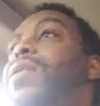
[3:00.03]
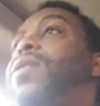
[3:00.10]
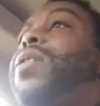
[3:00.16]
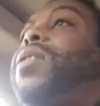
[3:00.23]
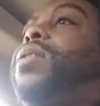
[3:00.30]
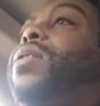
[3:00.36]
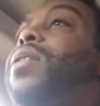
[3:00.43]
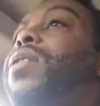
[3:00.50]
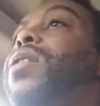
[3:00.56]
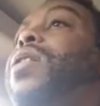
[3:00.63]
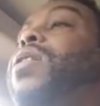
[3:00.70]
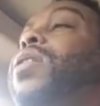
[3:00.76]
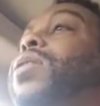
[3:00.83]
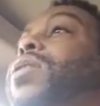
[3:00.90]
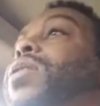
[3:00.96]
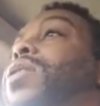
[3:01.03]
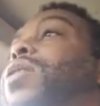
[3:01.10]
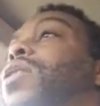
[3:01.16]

I had to let all that shit